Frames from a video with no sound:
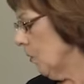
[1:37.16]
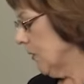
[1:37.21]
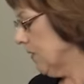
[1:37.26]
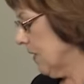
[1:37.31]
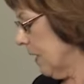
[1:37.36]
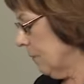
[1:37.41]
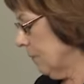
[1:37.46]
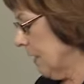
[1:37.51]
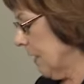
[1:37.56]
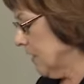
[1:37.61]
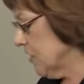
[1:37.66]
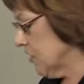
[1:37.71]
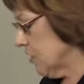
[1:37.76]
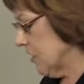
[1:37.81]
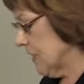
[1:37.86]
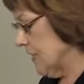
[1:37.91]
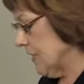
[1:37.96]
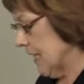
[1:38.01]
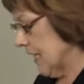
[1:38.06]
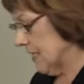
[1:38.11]
When that
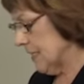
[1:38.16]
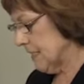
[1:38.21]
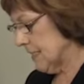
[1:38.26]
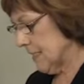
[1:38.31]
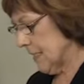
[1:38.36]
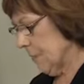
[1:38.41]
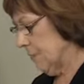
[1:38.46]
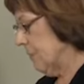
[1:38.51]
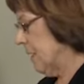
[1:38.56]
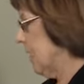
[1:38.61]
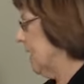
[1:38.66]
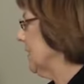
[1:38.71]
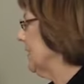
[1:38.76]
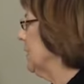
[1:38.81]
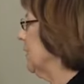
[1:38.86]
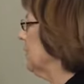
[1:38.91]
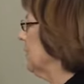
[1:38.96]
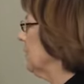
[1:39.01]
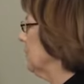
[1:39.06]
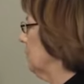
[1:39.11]
patient does step
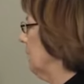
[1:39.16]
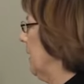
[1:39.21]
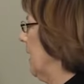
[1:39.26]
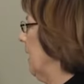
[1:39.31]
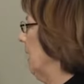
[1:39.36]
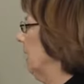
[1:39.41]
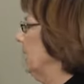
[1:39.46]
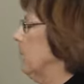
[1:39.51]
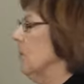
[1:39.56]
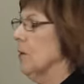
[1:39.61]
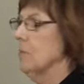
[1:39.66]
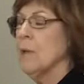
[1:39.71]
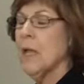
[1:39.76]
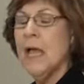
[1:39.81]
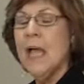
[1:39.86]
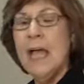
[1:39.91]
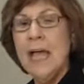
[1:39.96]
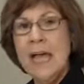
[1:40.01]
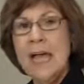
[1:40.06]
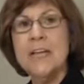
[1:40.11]
onto this platform,
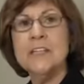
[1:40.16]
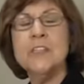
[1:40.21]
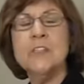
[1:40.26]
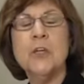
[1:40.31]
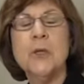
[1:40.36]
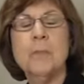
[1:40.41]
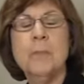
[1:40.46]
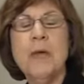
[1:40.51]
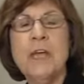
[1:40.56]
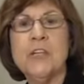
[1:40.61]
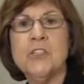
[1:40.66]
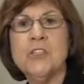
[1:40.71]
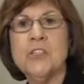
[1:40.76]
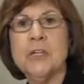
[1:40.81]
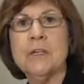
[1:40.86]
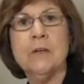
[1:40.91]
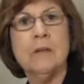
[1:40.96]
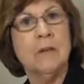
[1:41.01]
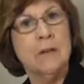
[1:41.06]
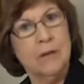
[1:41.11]
ask your
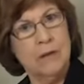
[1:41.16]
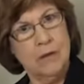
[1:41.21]
patient,